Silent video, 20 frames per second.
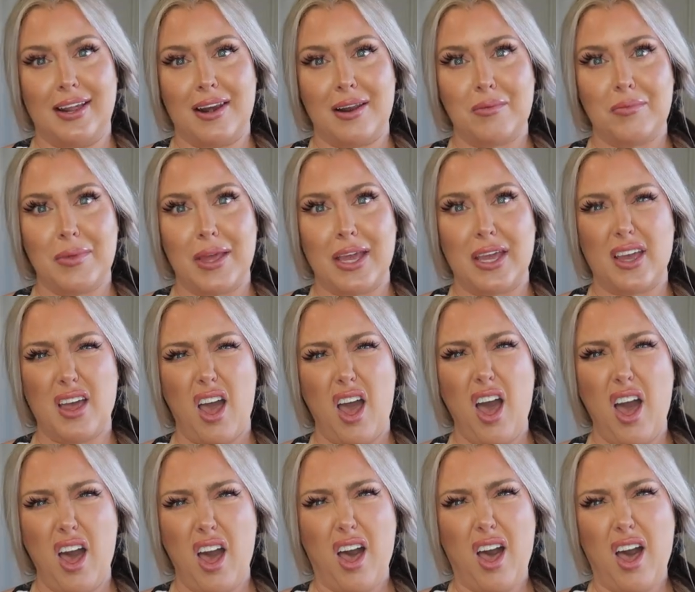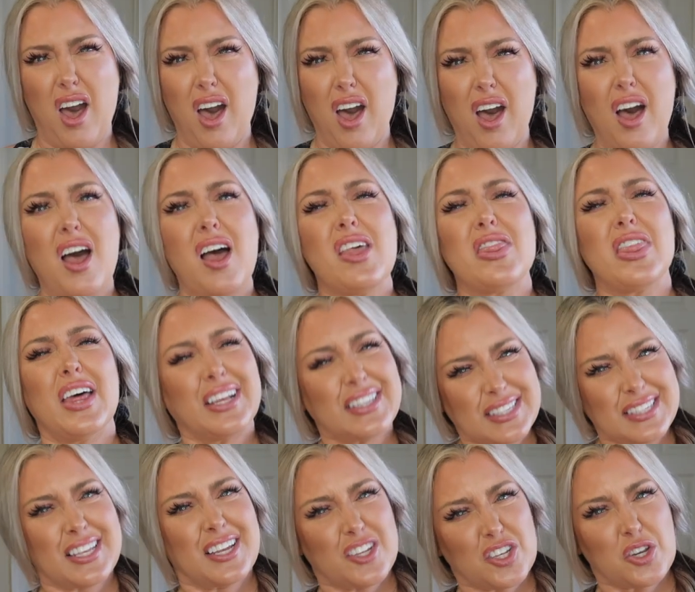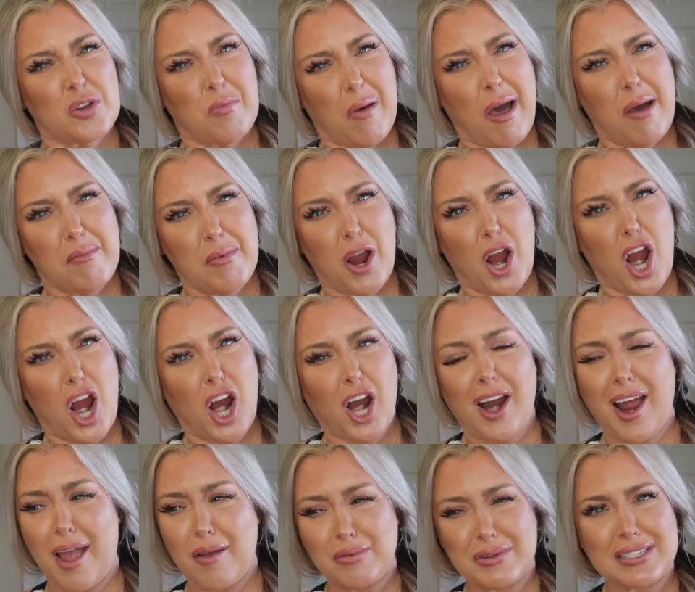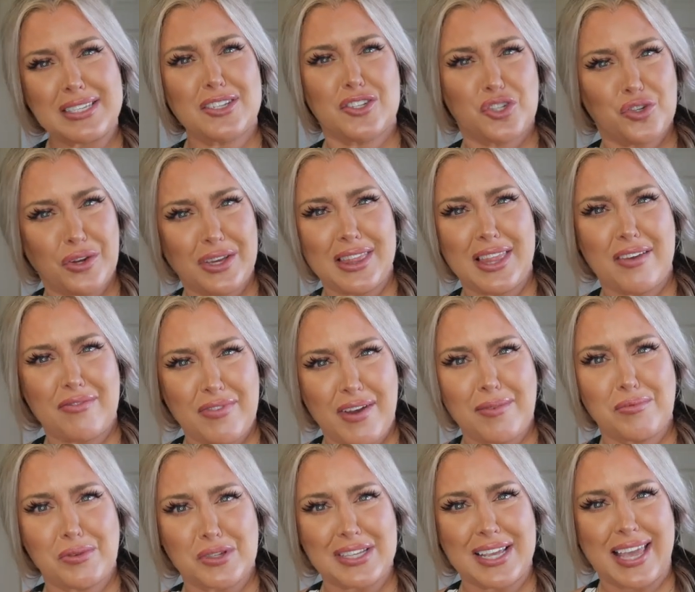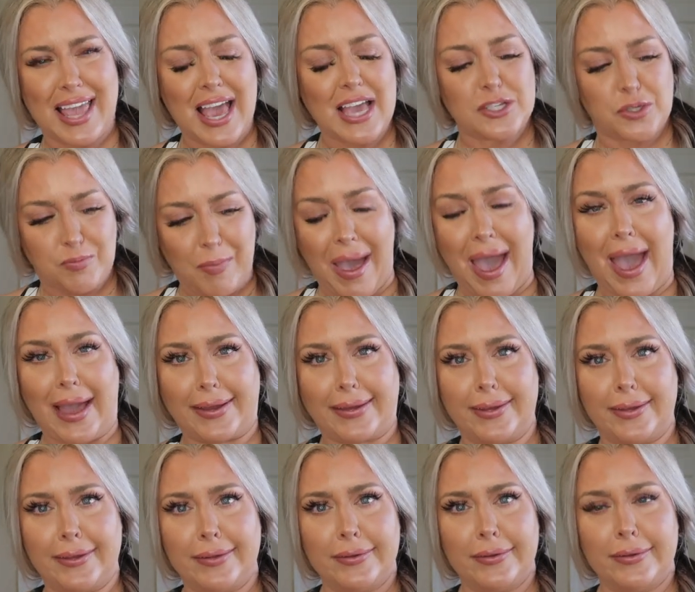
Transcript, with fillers: And I'm like, oh, that's such a bummer. I was enjoying that five percent cash back.